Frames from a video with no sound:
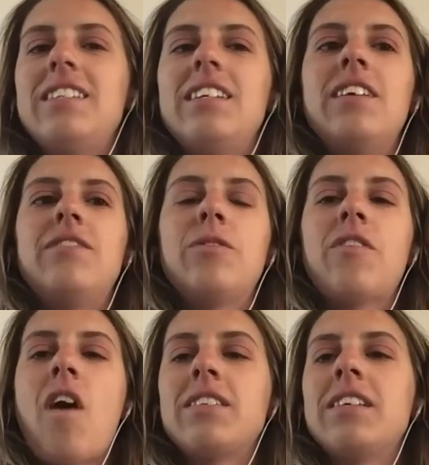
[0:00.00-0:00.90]
if you have
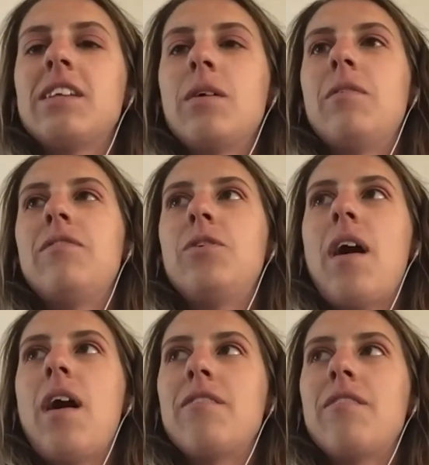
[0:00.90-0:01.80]
autism, if you
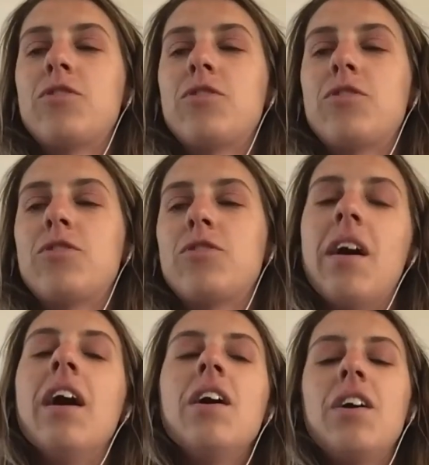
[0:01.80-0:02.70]
have trauma,
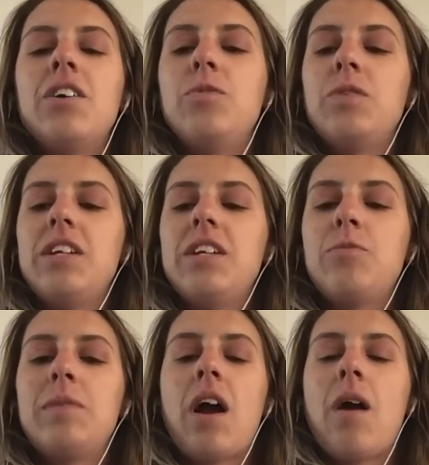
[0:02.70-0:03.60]
you need to
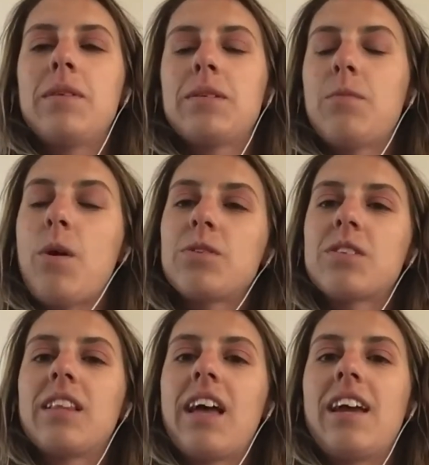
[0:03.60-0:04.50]
become as
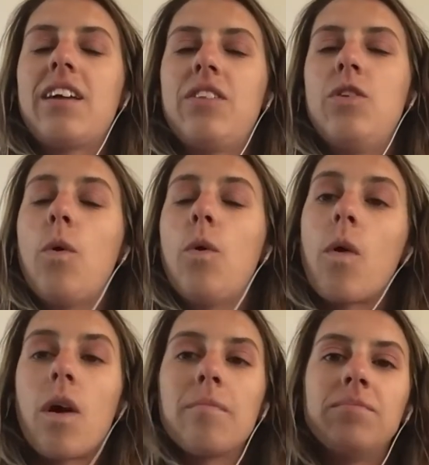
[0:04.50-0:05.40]
most like the
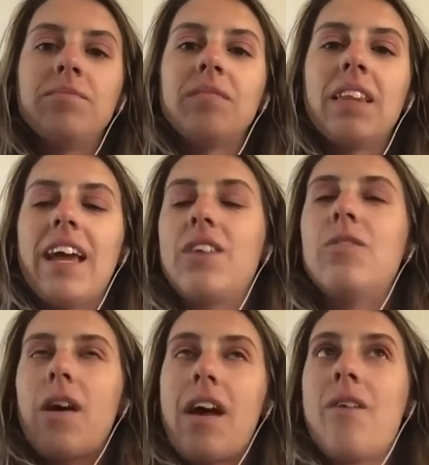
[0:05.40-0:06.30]
norm. Like
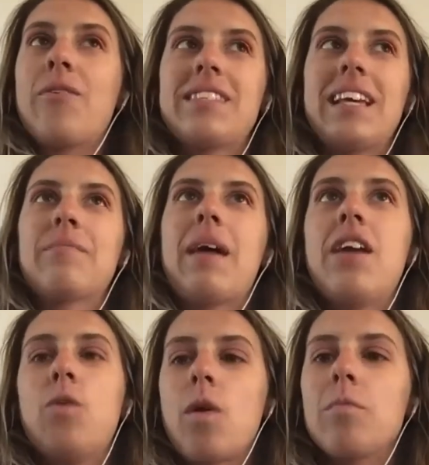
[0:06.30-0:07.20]
I always think in my head
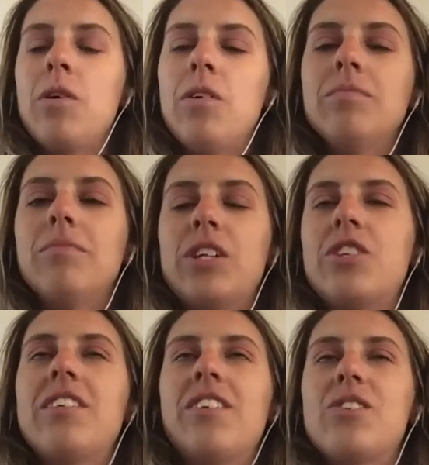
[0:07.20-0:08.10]
normal, which
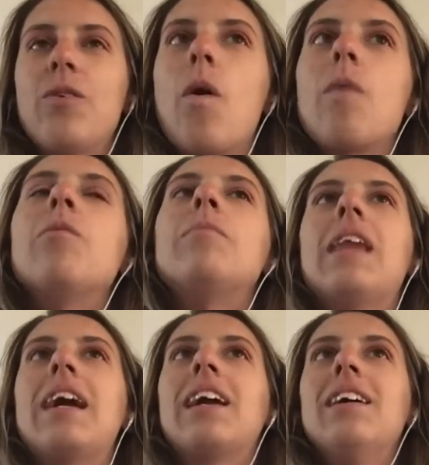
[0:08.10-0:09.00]
there is no normal, but
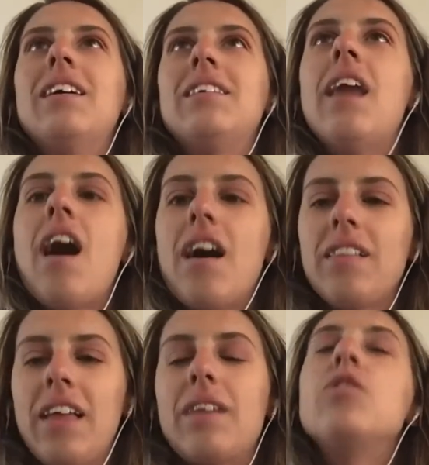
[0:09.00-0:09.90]
like not
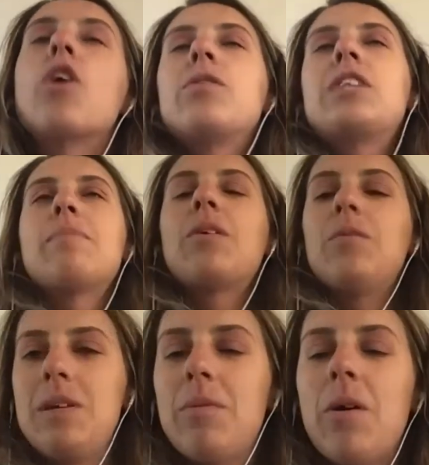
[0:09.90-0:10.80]
like neurotypical
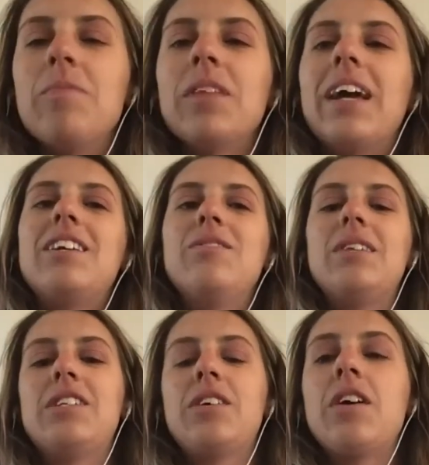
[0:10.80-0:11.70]
people. Like you
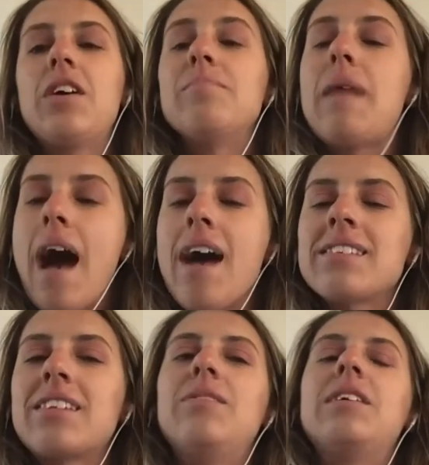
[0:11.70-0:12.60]
need to
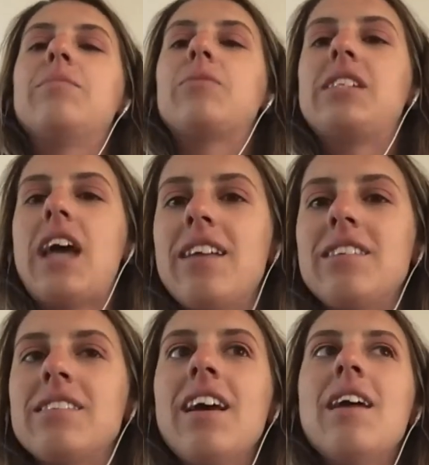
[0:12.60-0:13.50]
mask, you need to pretend,
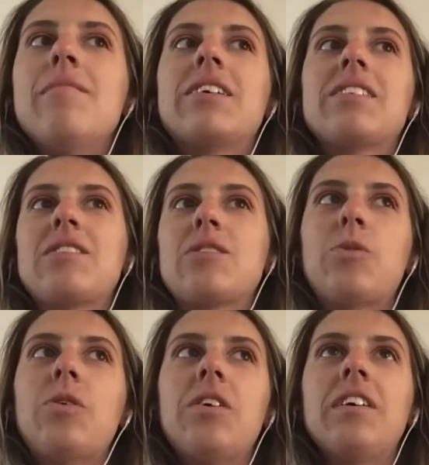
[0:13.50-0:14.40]
because in
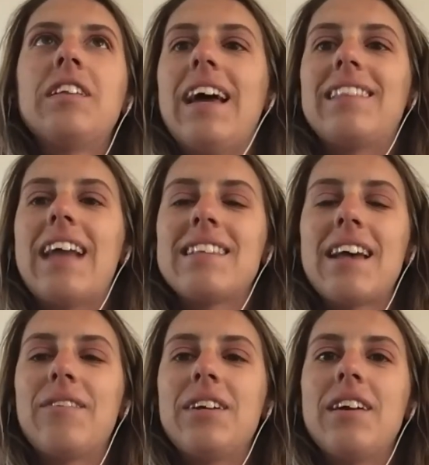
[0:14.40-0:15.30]
school, like that's
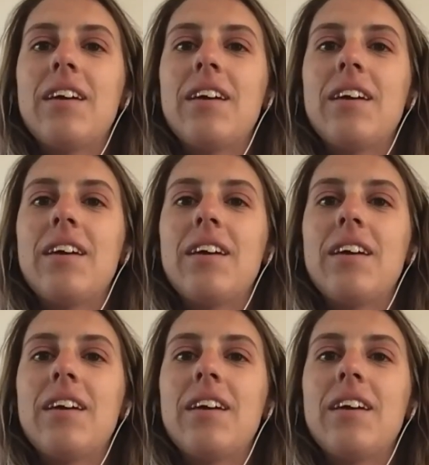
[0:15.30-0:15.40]
how we